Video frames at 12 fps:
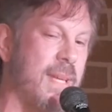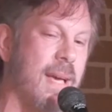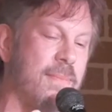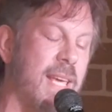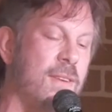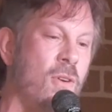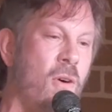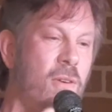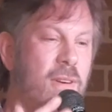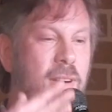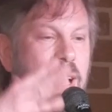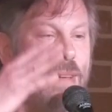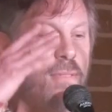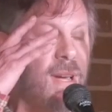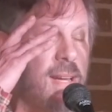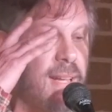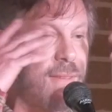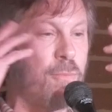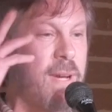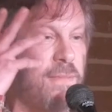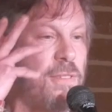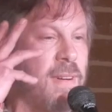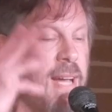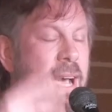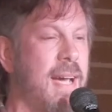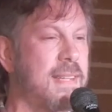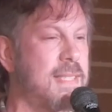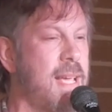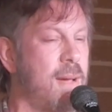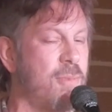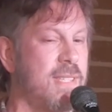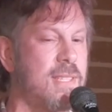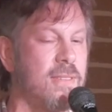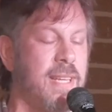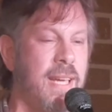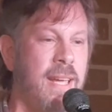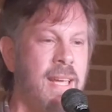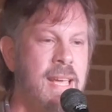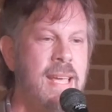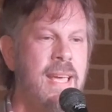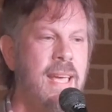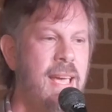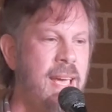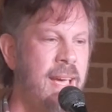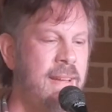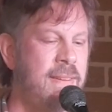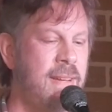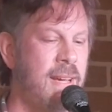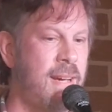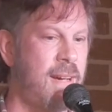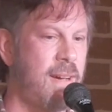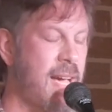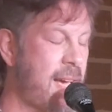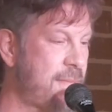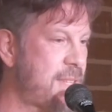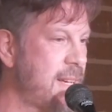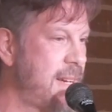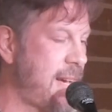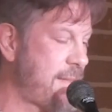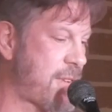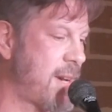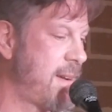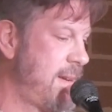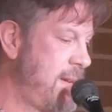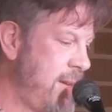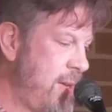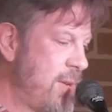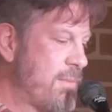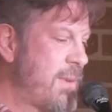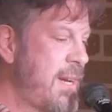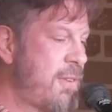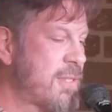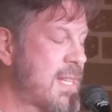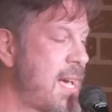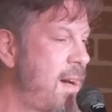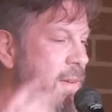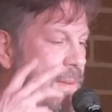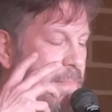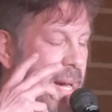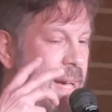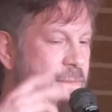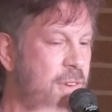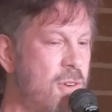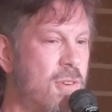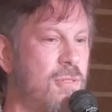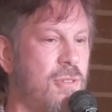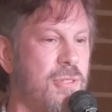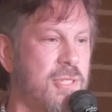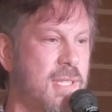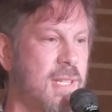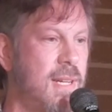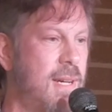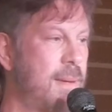I'm getting older. I went for an eye exam recently, and I've got readers now and bifocals.